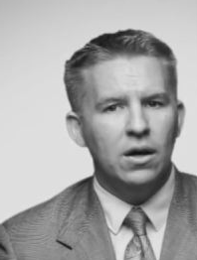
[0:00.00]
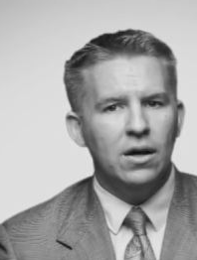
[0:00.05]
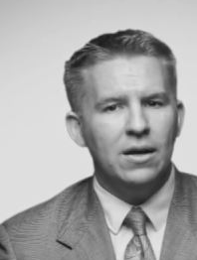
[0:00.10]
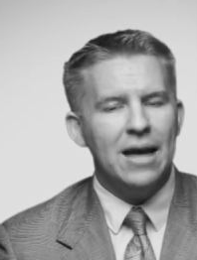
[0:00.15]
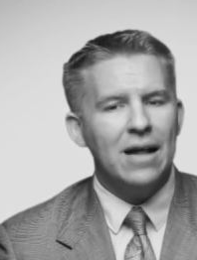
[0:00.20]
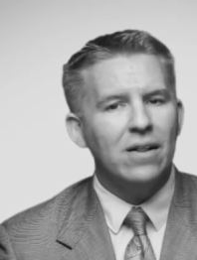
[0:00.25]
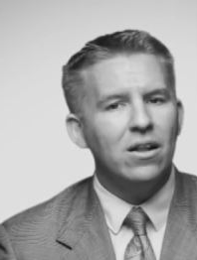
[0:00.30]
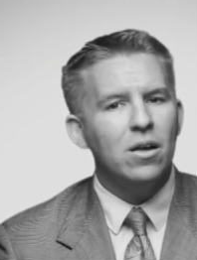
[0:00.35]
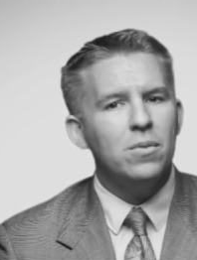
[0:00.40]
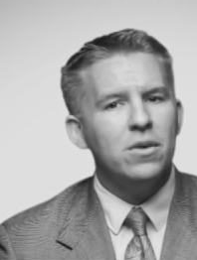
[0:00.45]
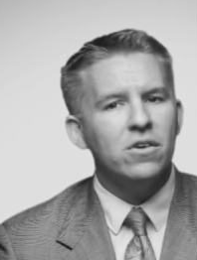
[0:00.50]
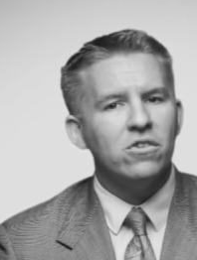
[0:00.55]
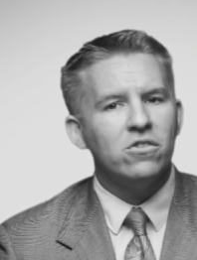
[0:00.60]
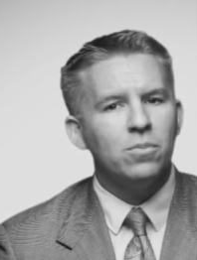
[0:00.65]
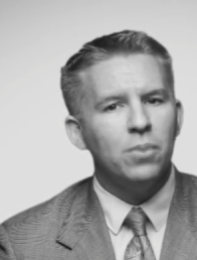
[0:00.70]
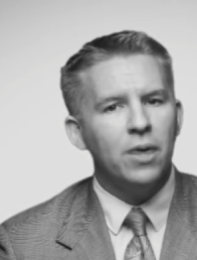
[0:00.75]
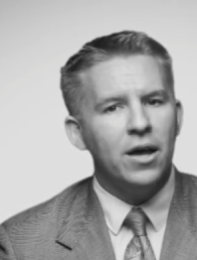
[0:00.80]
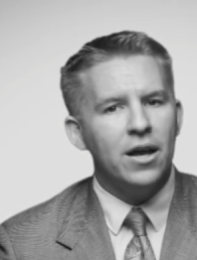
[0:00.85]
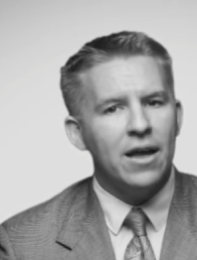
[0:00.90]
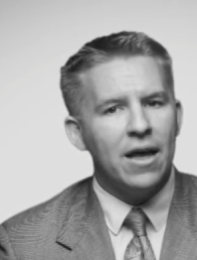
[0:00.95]
Now let me
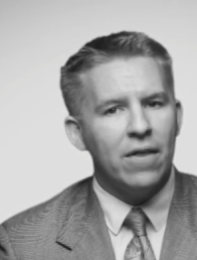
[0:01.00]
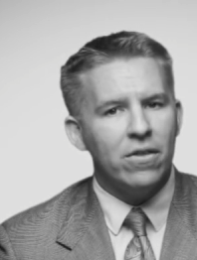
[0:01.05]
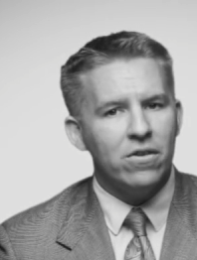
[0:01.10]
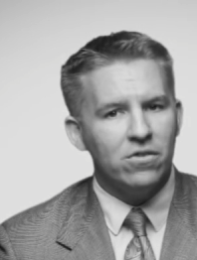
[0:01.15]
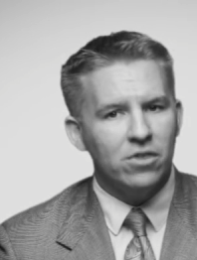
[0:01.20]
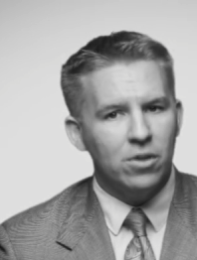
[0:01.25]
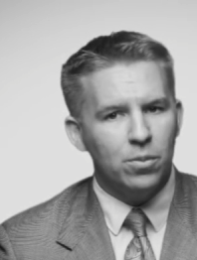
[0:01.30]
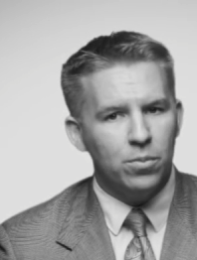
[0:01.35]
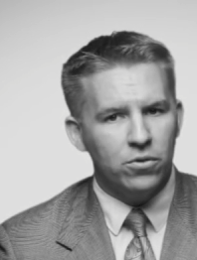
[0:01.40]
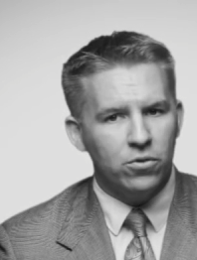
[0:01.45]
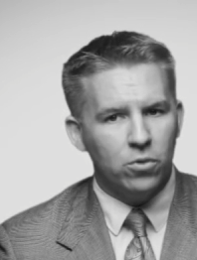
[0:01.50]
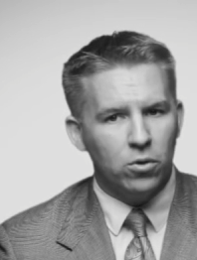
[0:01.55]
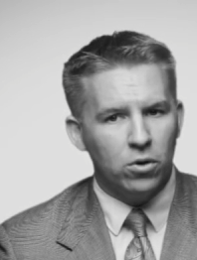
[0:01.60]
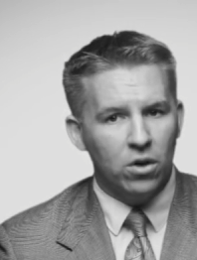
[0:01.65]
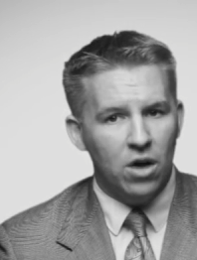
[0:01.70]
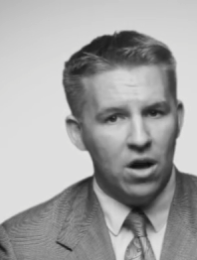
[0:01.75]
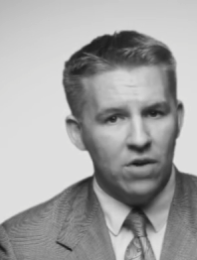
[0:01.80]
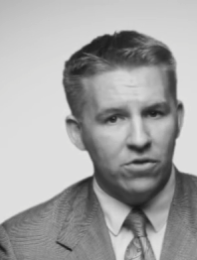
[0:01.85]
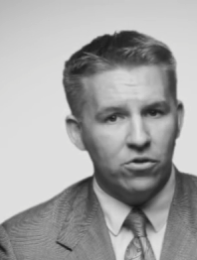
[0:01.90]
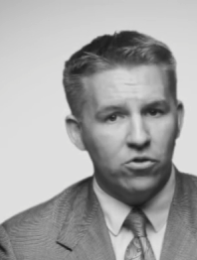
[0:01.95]
explain how these Lipitor
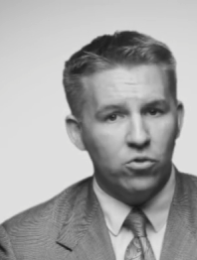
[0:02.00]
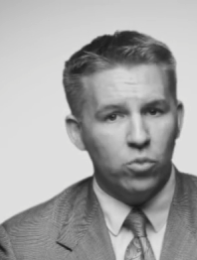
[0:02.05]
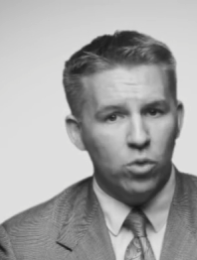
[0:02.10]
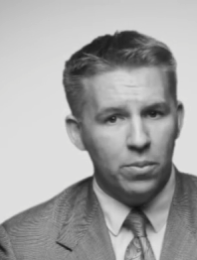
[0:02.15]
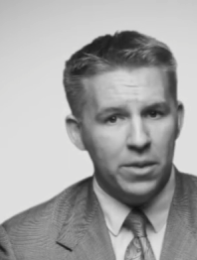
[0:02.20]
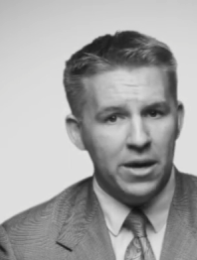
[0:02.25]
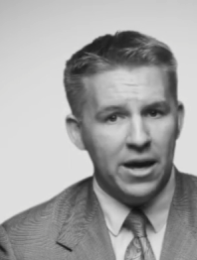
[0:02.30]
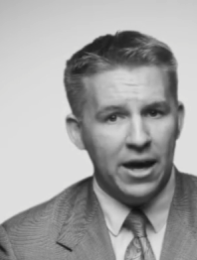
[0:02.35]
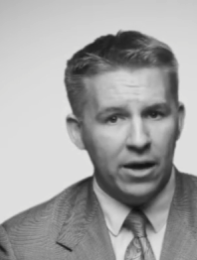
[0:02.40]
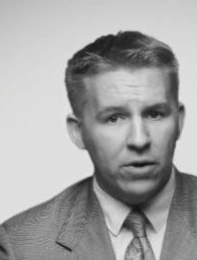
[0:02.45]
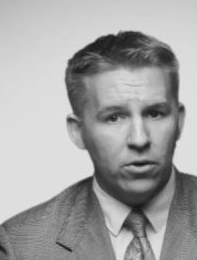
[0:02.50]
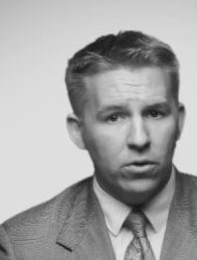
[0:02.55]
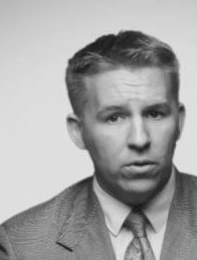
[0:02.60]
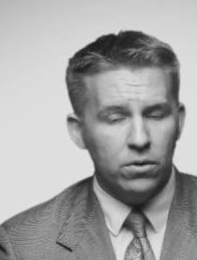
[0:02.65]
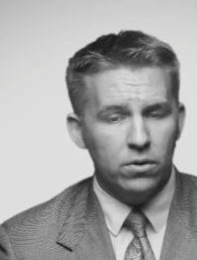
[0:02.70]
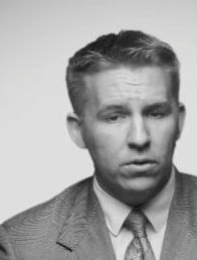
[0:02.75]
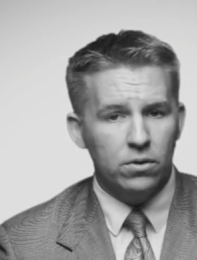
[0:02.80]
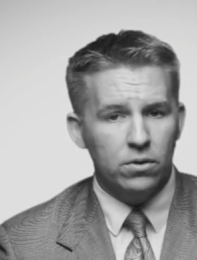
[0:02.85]
lawsuits will be handled.